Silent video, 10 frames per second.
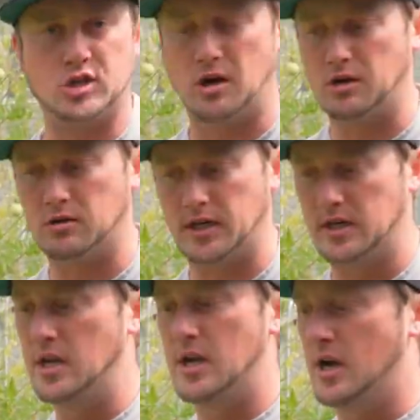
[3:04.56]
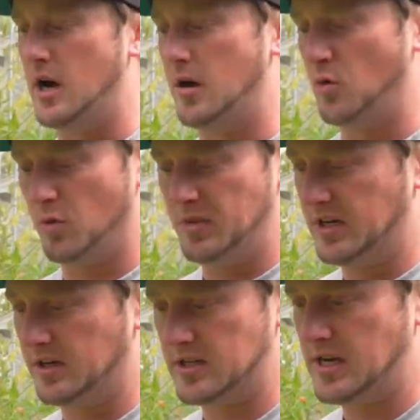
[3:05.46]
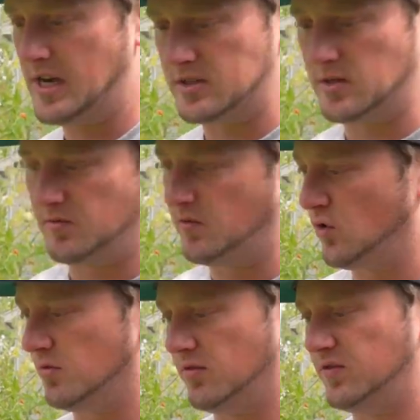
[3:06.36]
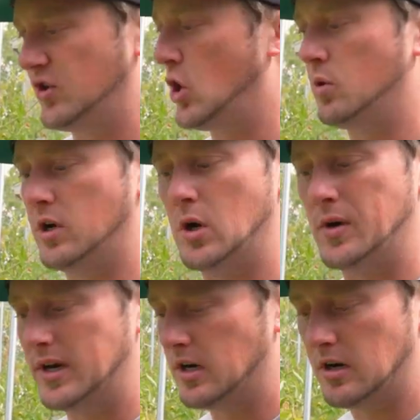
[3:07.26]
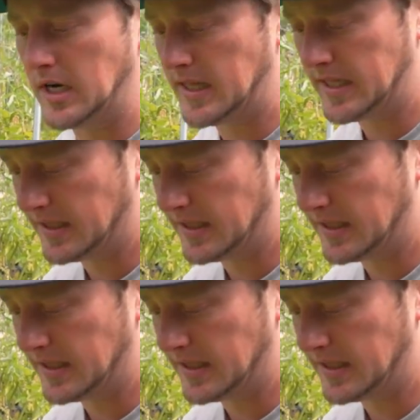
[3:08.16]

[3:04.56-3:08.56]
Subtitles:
chocolate or because it has some form of cocoa in it or anything